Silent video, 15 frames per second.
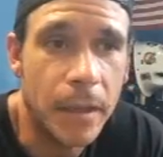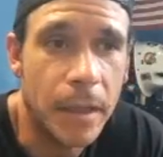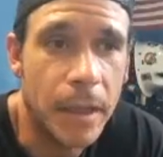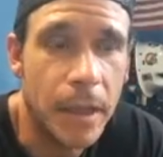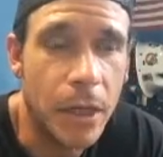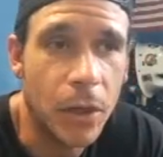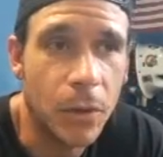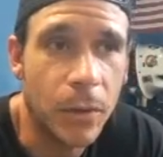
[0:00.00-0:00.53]

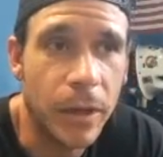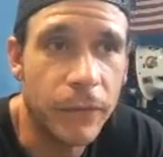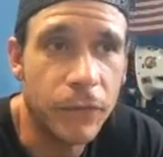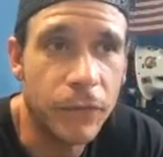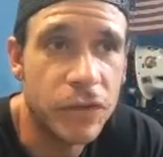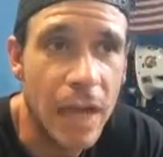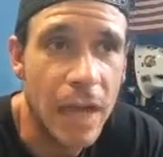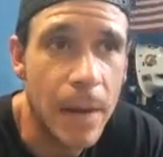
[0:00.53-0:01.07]

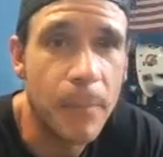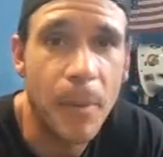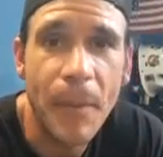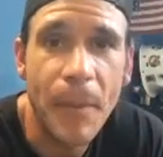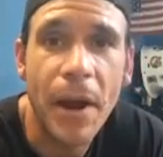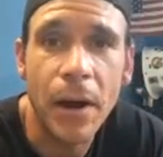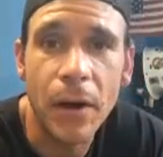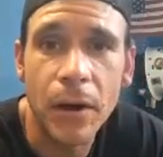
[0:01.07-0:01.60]
If you stay
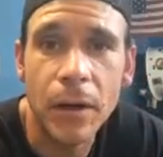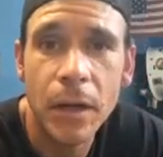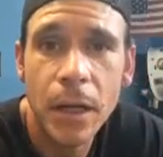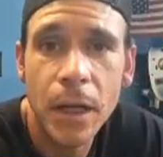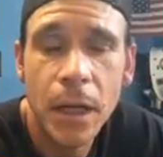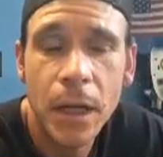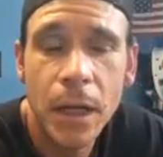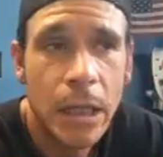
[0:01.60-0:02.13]
prepared,
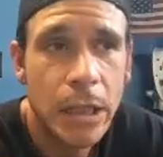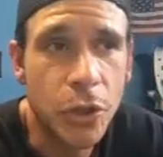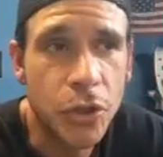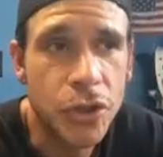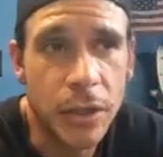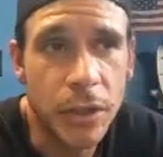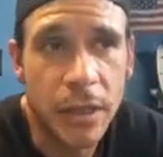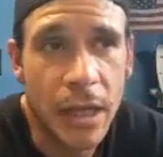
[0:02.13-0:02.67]
you
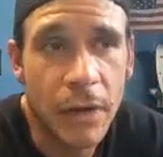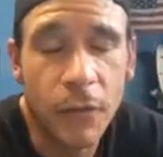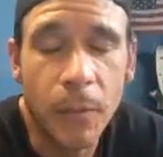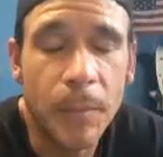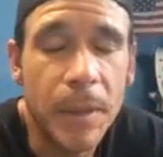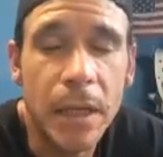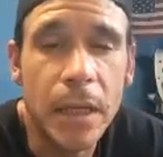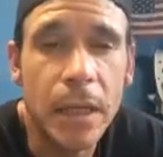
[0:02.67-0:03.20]
should never
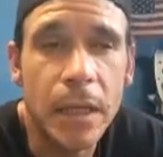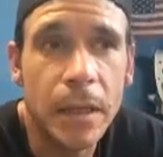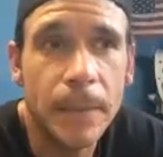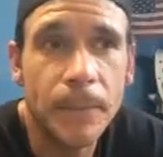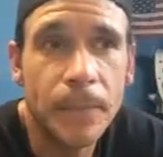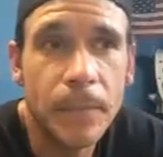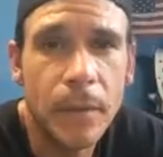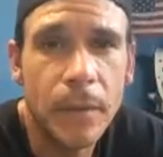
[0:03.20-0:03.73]
be
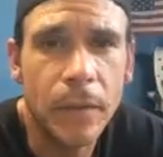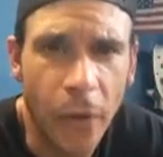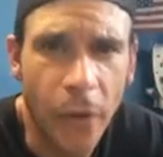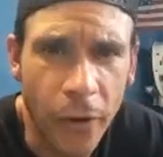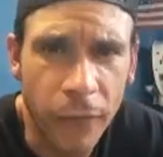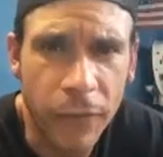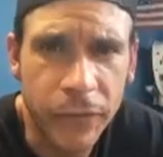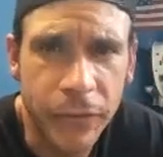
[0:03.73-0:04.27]

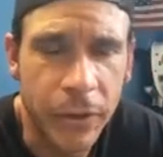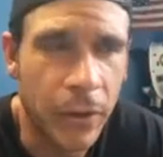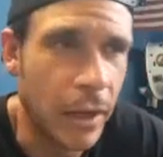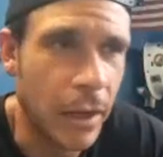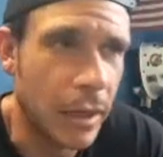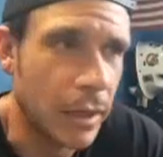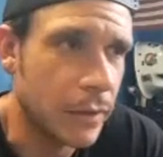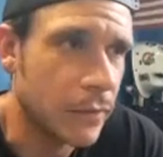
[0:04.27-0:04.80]
nervous.
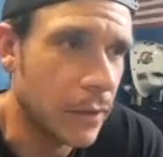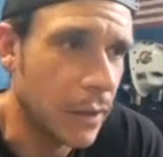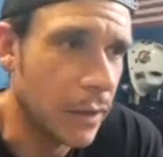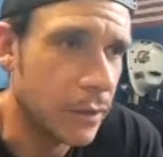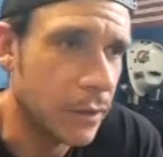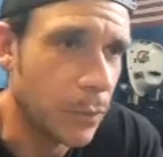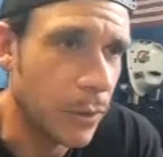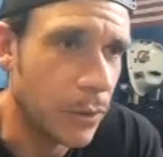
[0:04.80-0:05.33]
Like it's
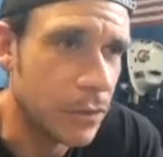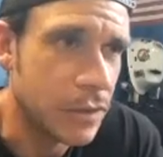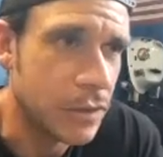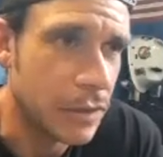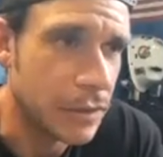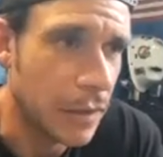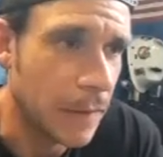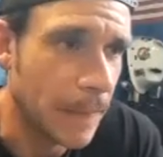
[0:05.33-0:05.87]
one of those
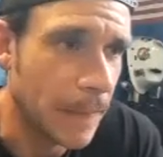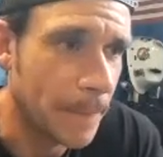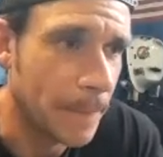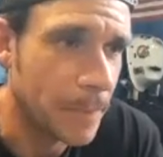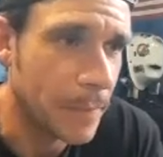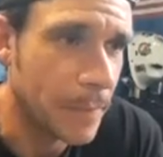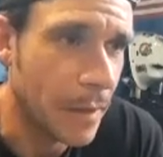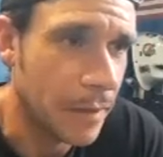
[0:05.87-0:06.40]
things.
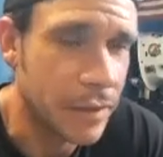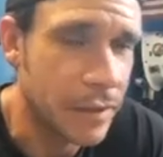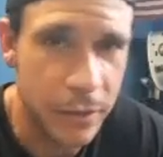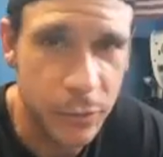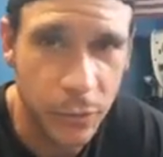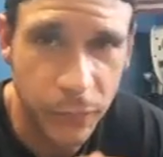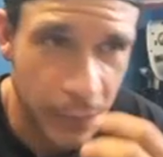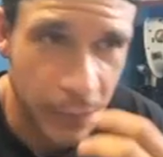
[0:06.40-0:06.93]
I said it
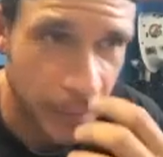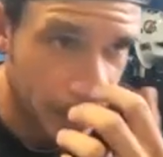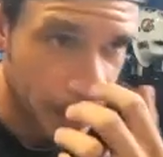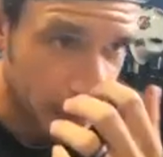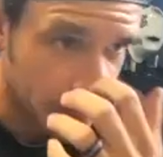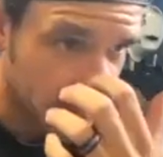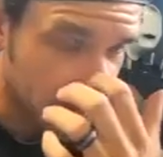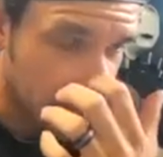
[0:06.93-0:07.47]
to a friend of
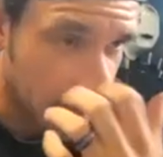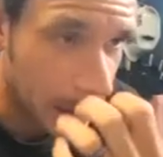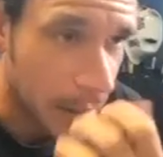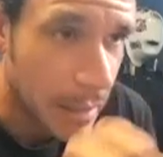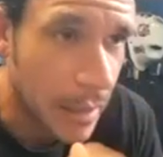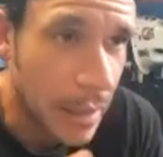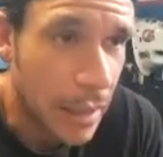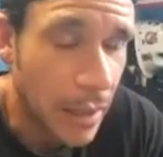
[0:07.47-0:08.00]
mine the other day,
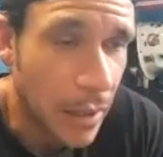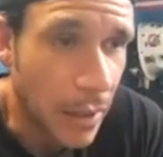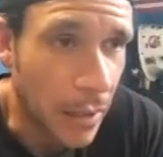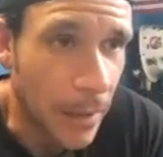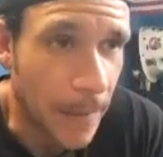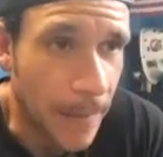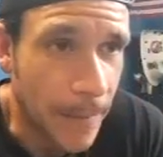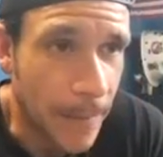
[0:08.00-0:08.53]

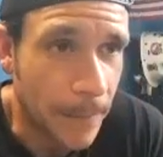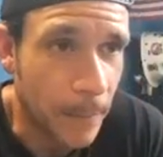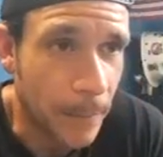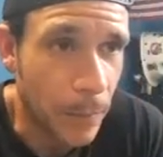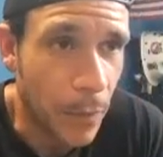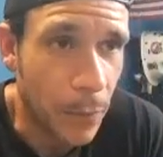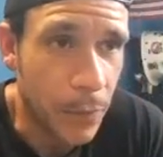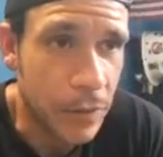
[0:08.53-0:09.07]

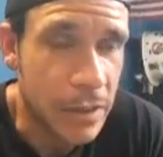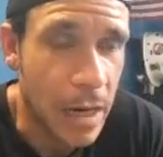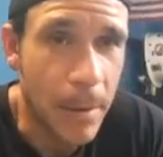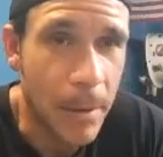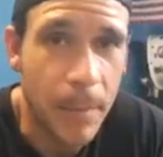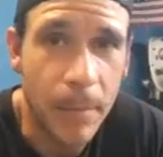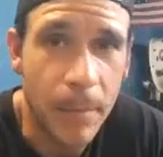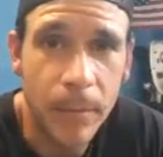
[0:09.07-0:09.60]
while we were talking
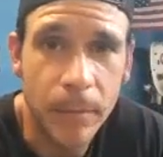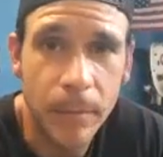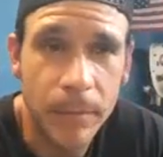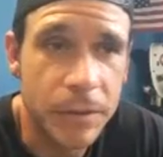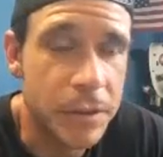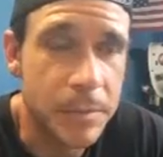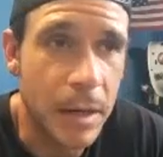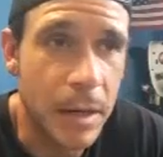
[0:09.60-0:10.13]
about
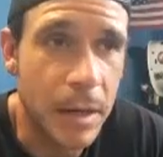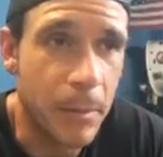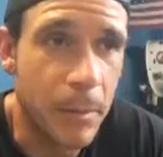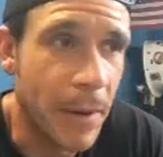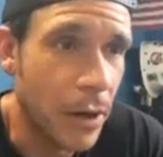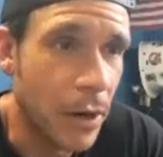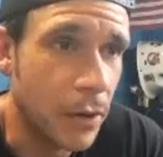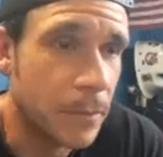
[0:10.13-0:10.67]
just being
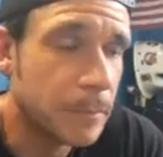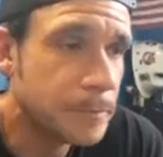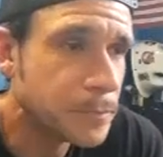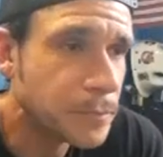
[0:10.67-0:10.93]
prepared.